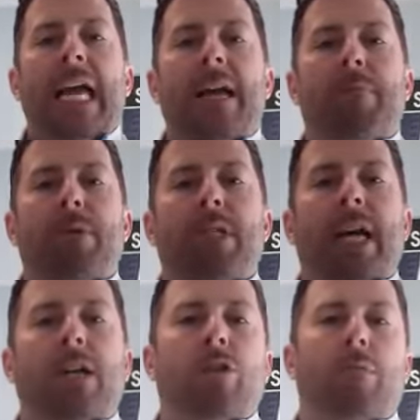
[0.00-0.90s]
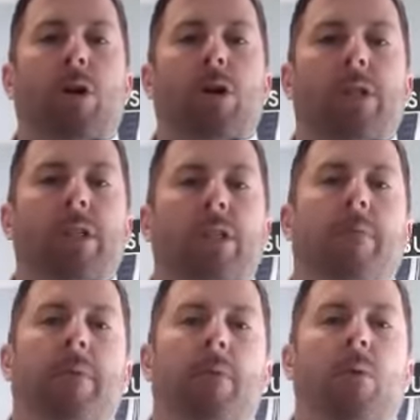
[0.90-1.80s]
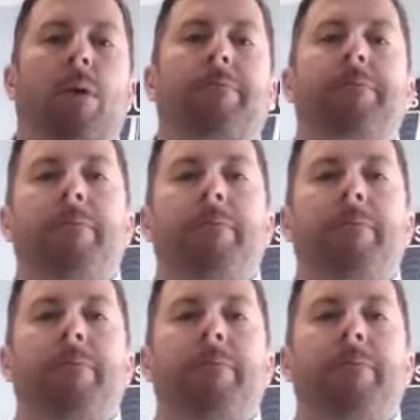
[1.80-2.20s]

and protect your margins. Tip number one.